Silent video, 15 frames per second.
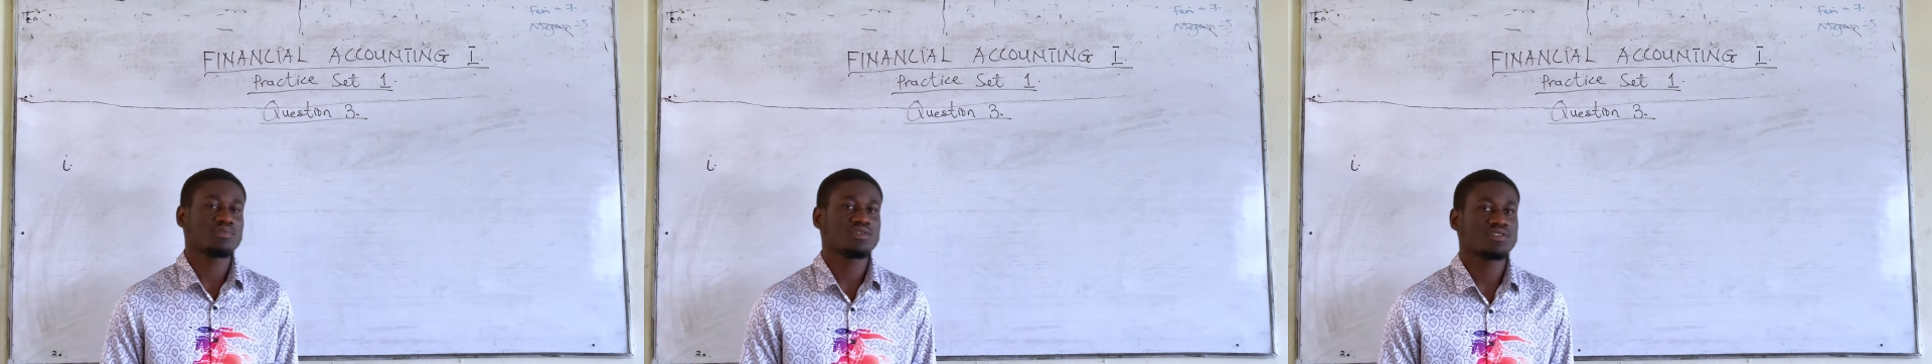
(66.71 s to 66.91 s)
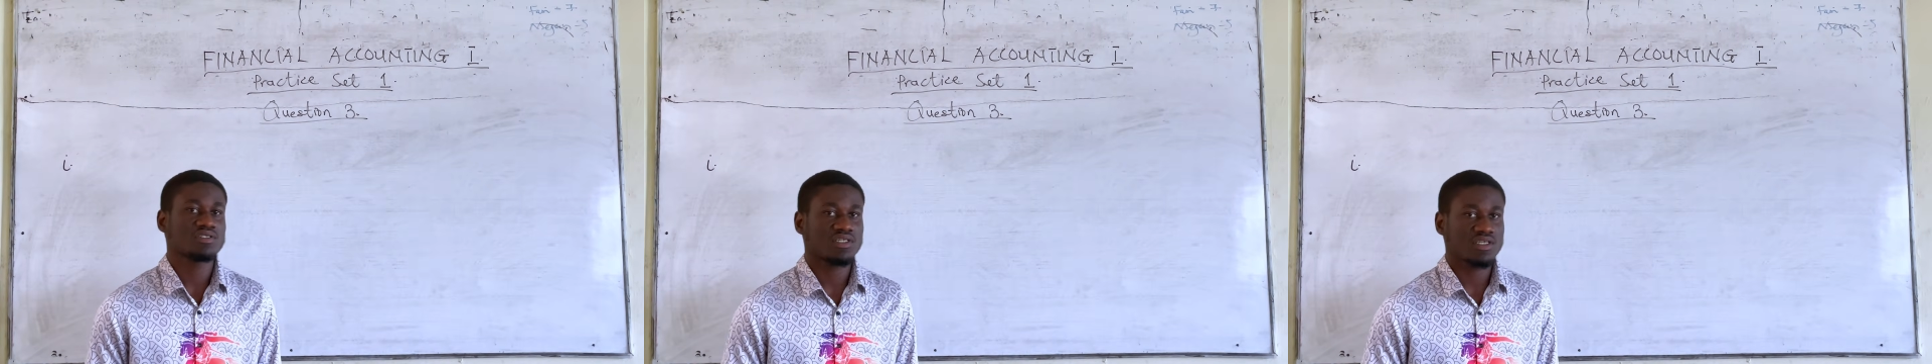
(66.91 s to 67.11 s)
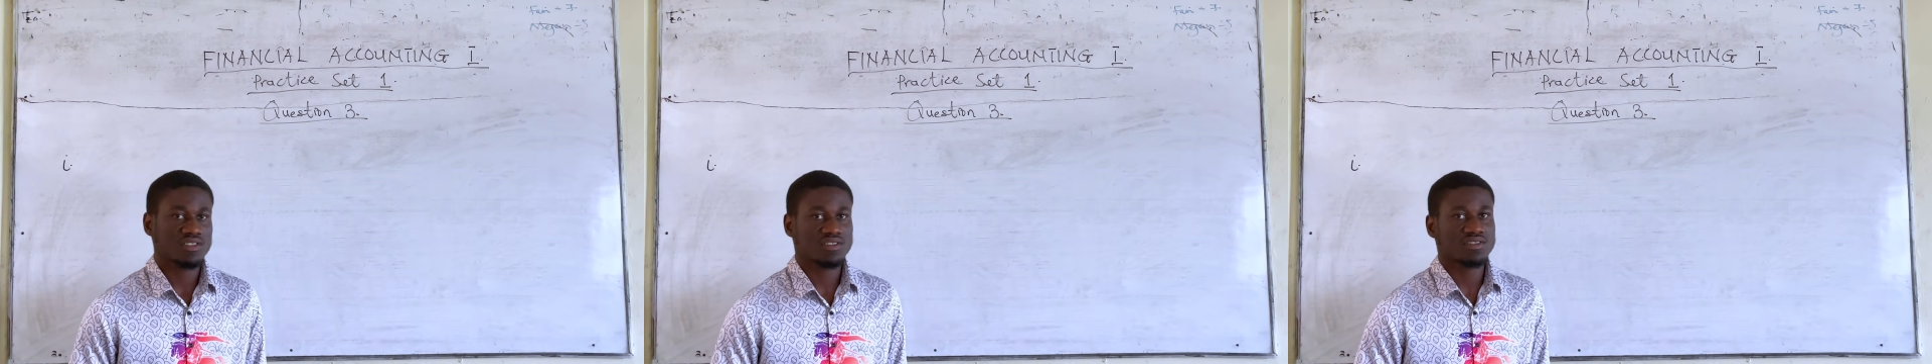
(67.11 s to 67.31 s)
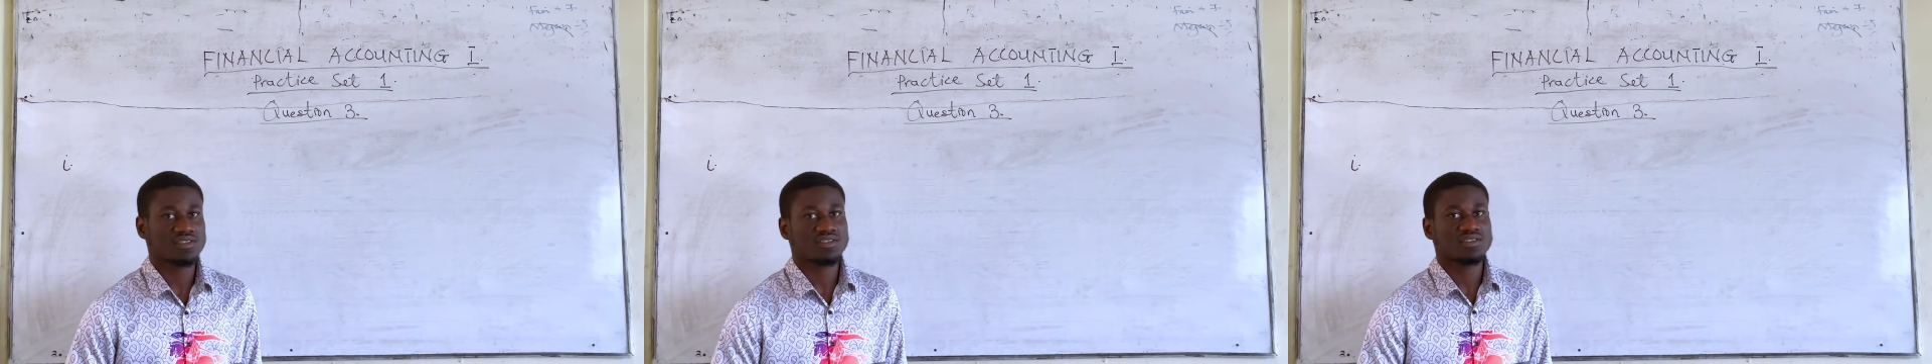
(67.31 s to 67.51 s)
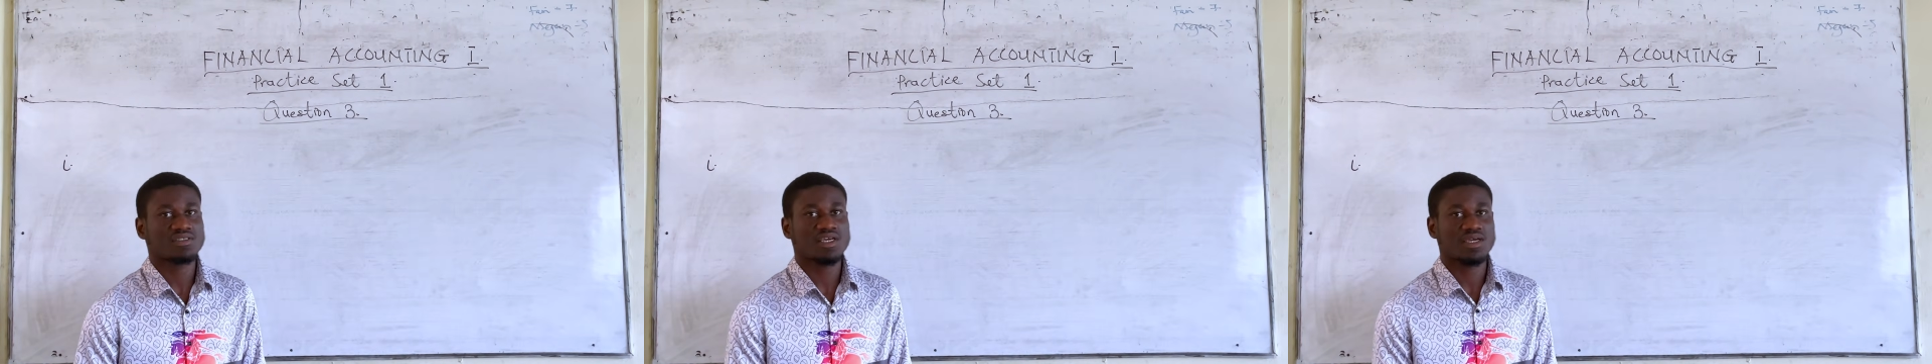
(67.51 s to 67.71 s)
business, it
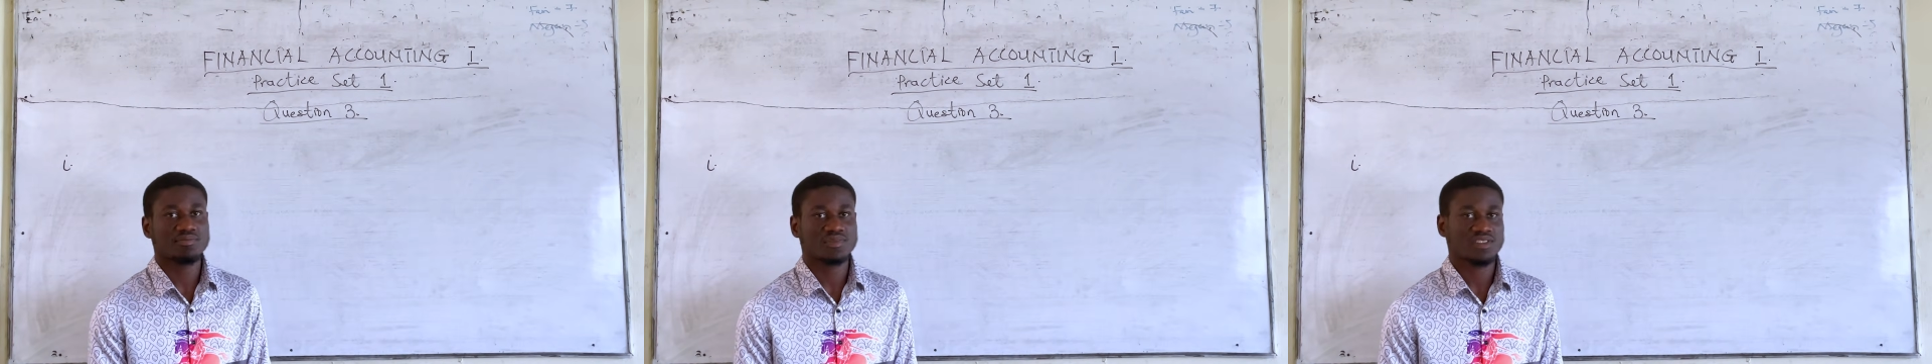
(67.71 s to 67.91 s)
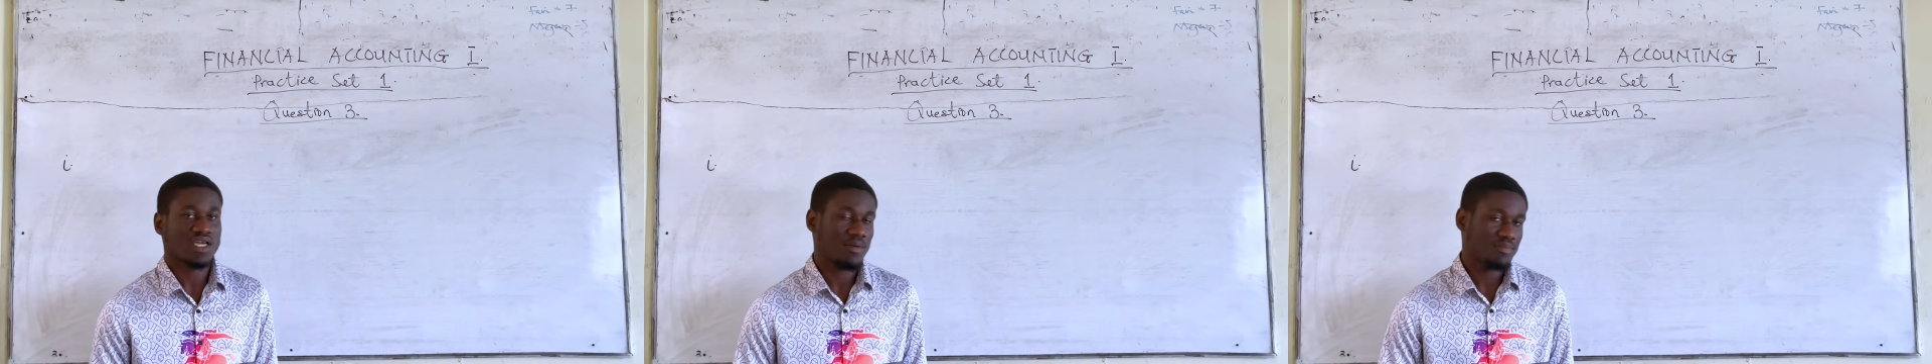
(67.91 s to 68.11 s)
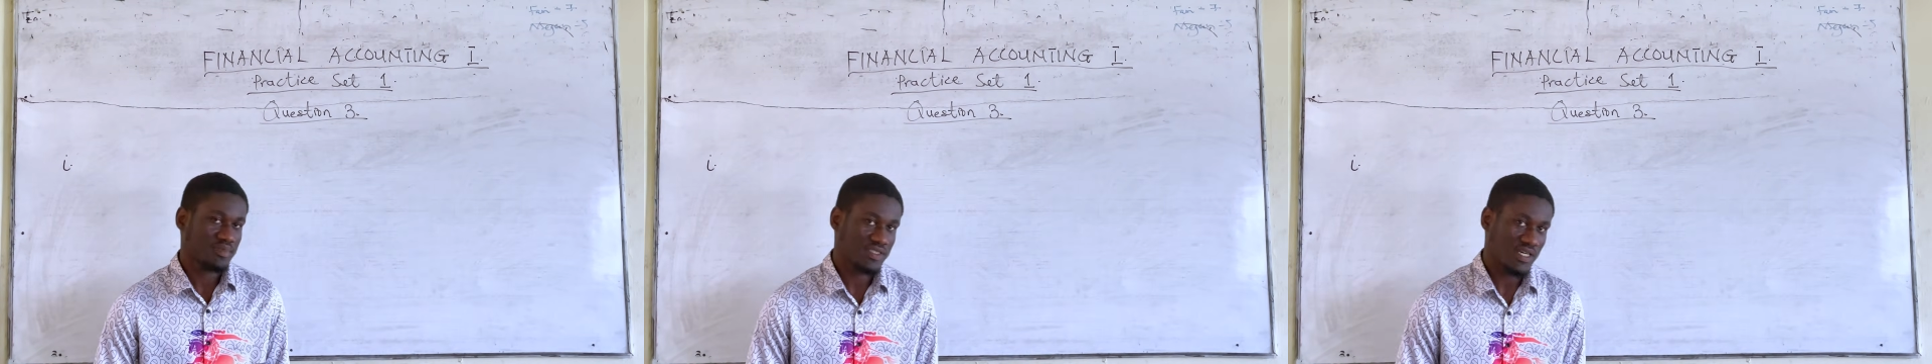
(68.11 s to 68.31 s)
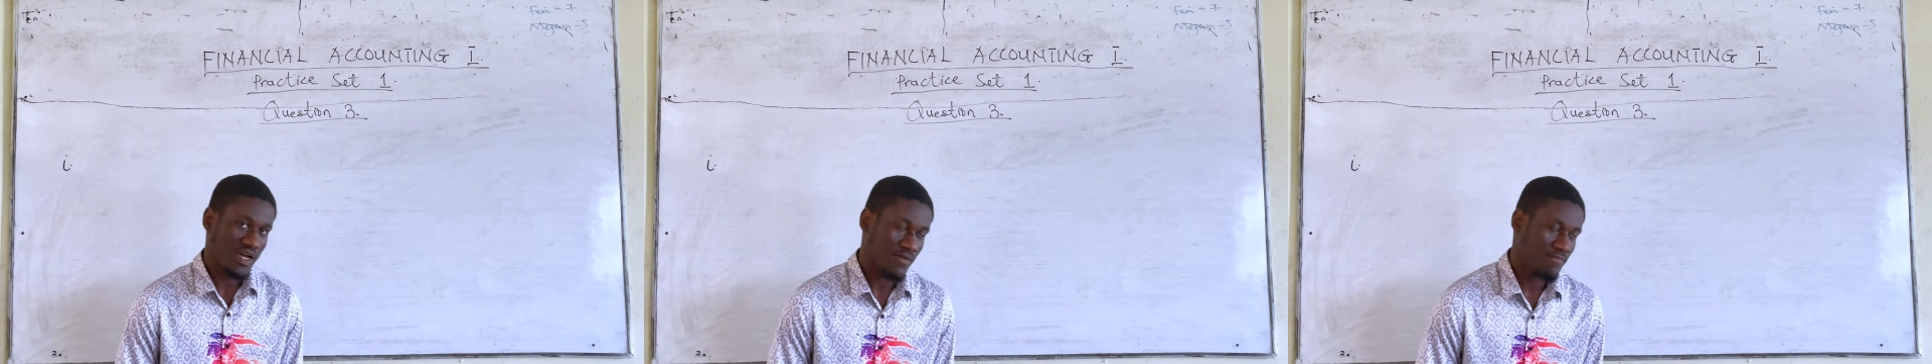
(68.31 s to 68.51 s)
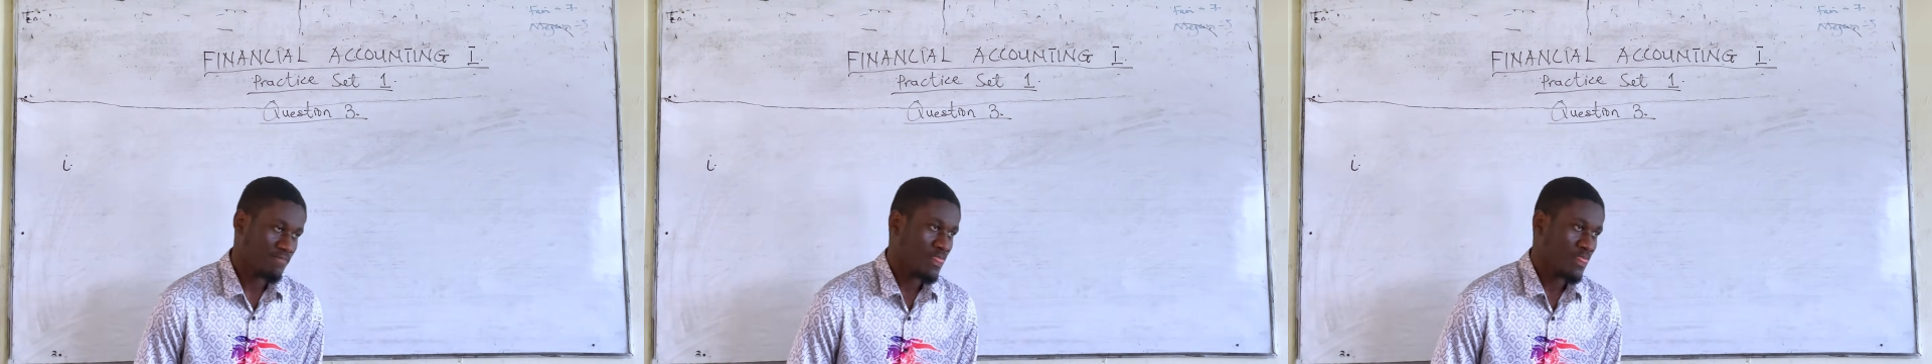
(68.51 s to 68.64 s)
is termed capital.